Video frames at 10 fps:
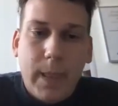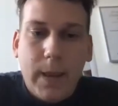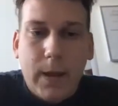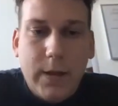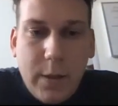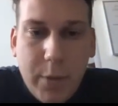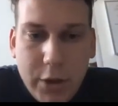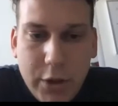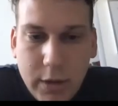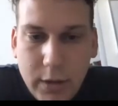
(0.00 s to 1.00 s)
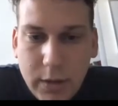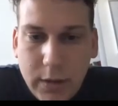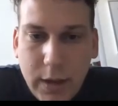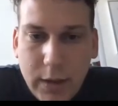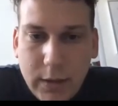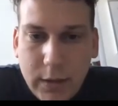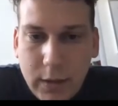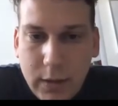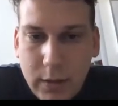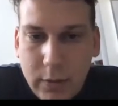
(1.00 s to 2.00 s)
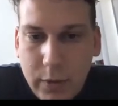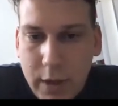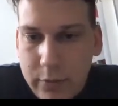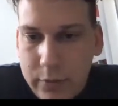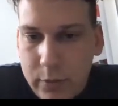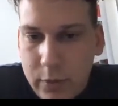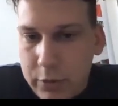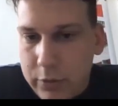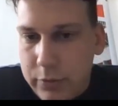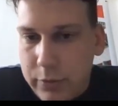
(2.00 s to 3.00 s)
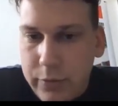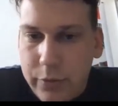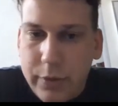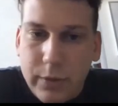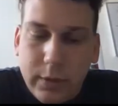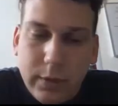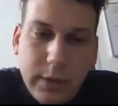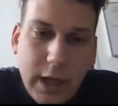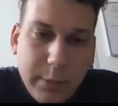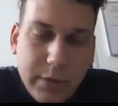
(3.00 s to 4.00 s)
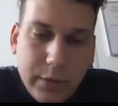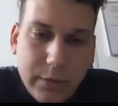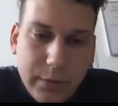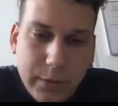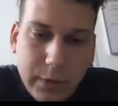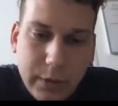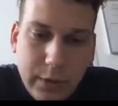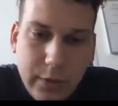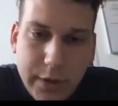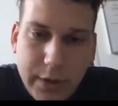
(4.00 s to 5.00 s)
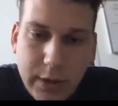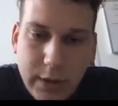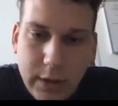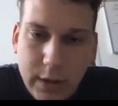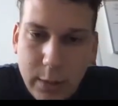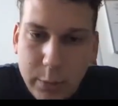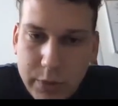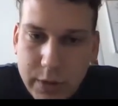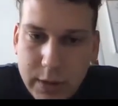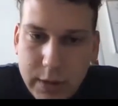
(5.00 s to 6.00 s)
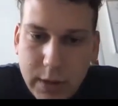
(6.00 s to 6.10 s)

As I mentioned, that we have a lot of different types of university campuses.